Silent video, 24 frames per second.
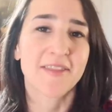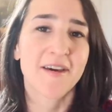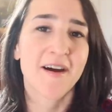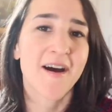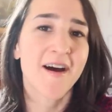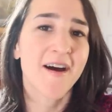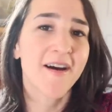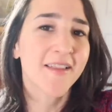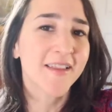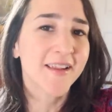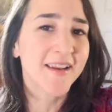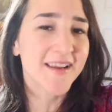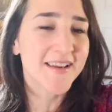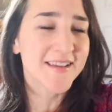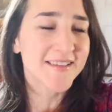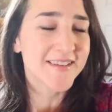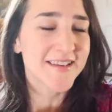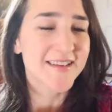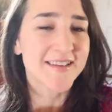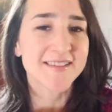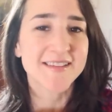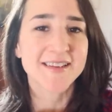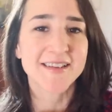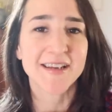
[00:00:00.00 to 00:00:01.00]
the holiday
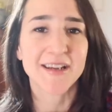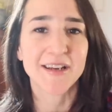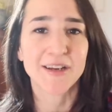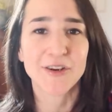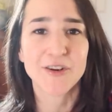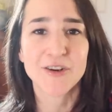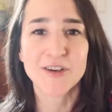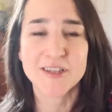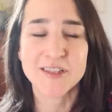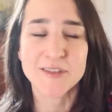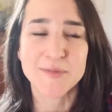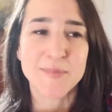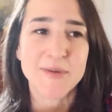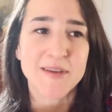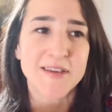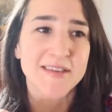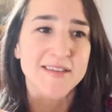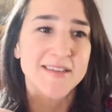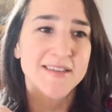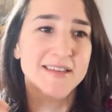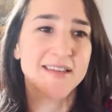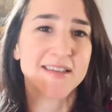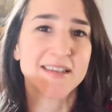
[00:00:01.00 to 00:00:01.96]
season and Christmas,